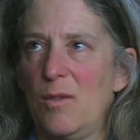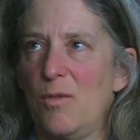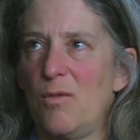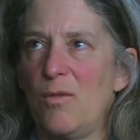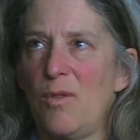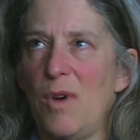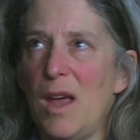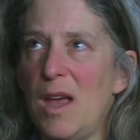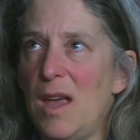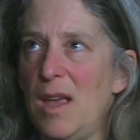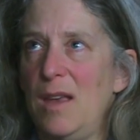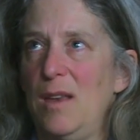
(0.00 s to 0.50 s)

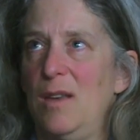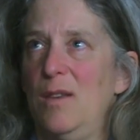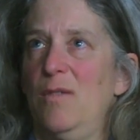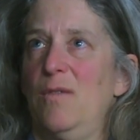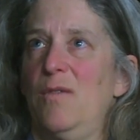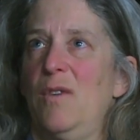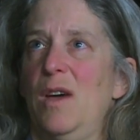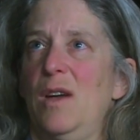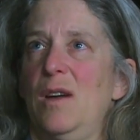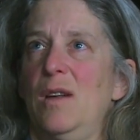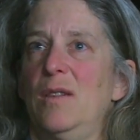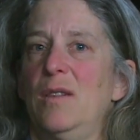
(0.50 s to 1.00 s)
great, we
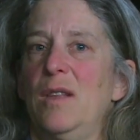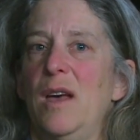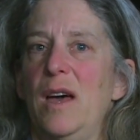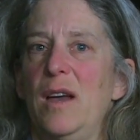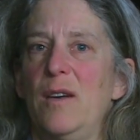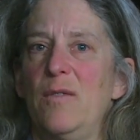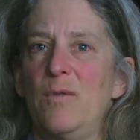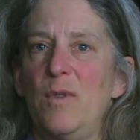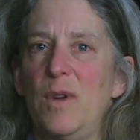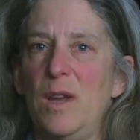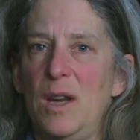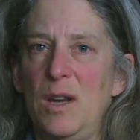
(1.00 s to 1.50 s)
have got a
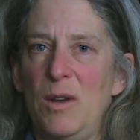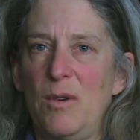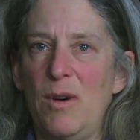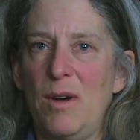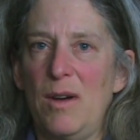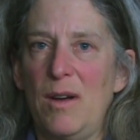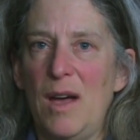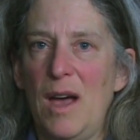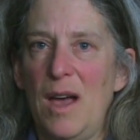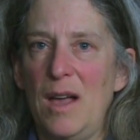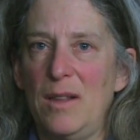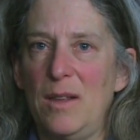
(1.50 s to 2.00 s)
lot of
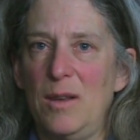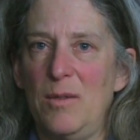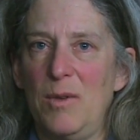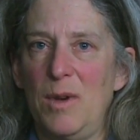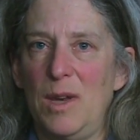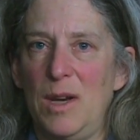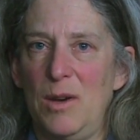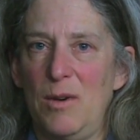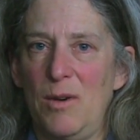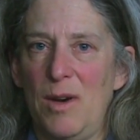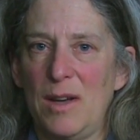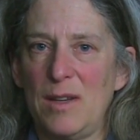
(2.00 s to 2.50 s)
radio, highly
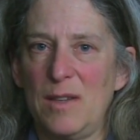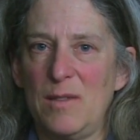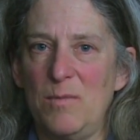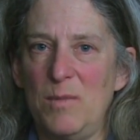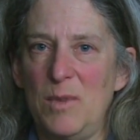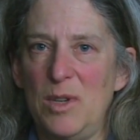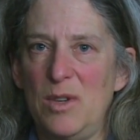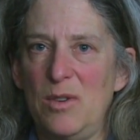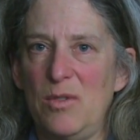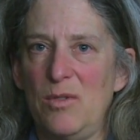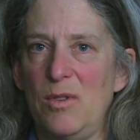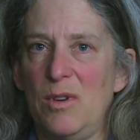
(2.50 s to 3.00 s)
radioactive
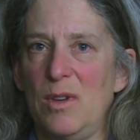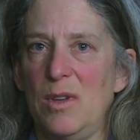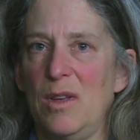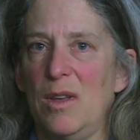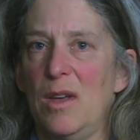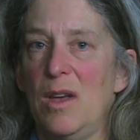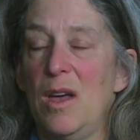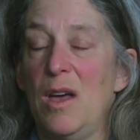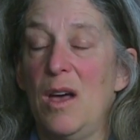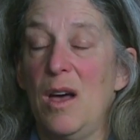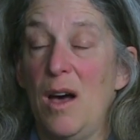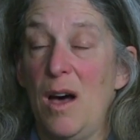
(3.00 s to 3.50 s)

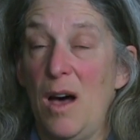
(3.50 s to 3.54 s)
material